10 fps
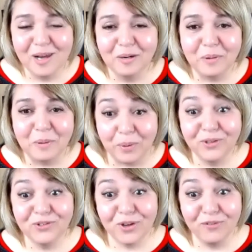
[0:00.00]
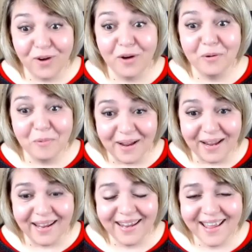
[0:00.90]
We put it so far
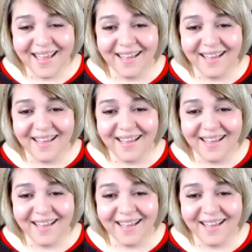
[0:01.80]
away.